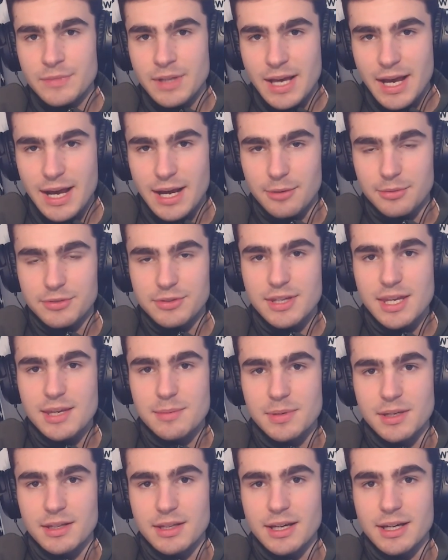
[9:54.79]
out,
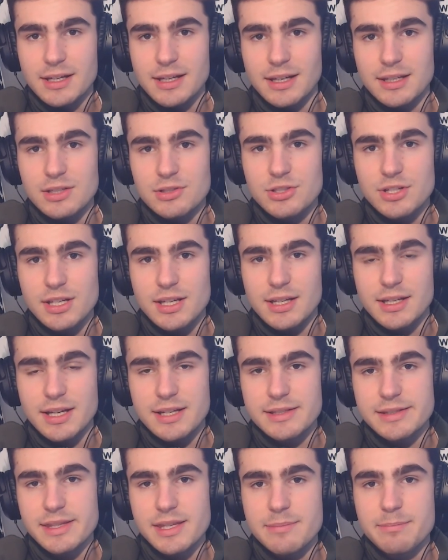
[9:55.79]
keeping a clean sheet
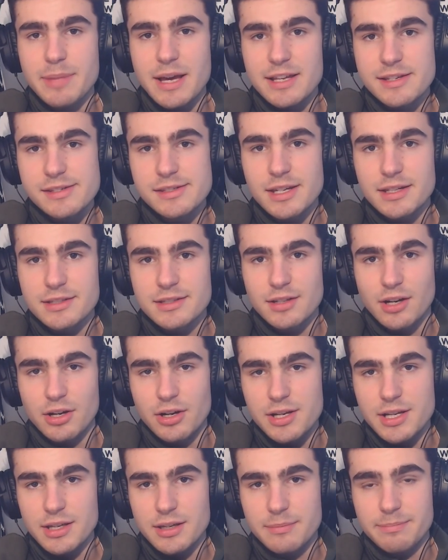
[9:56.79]
against the best
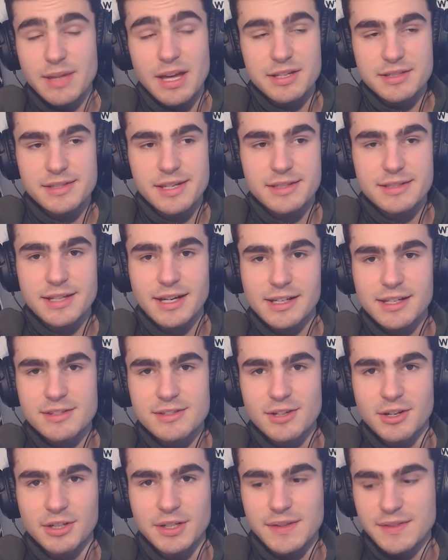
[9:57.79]
attacking
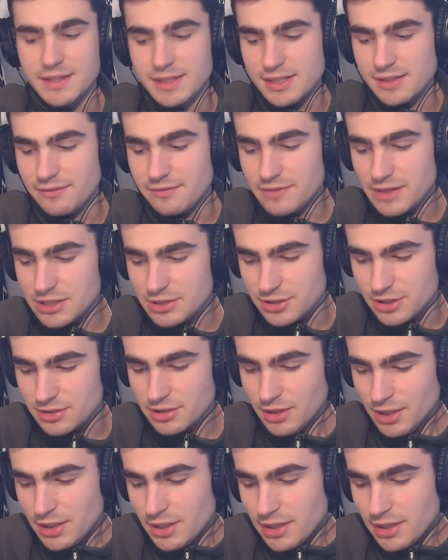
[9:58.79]
side in the division.